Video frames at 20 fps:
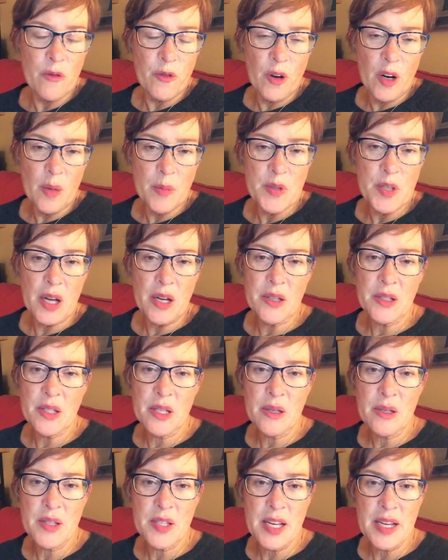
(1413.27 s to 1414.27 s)
Forbes
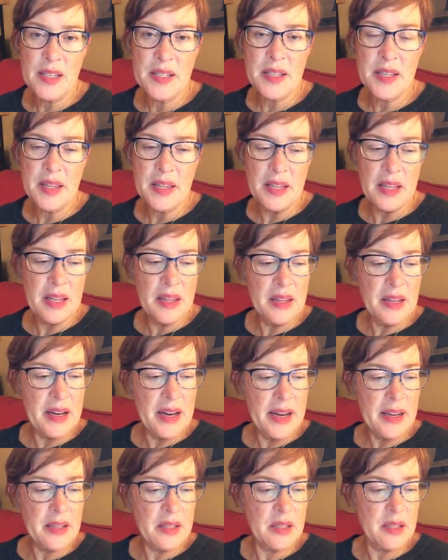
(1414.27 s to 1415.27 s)
also says that in the
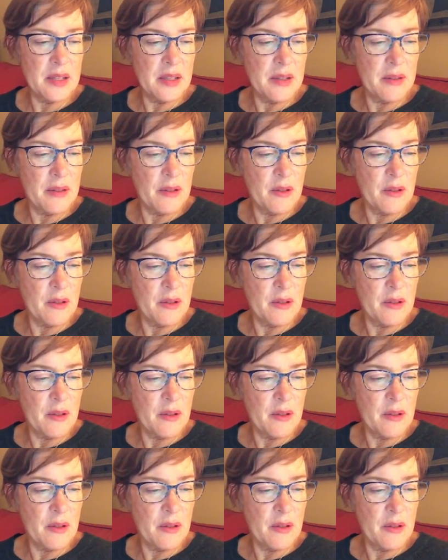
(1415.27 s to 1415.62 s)
next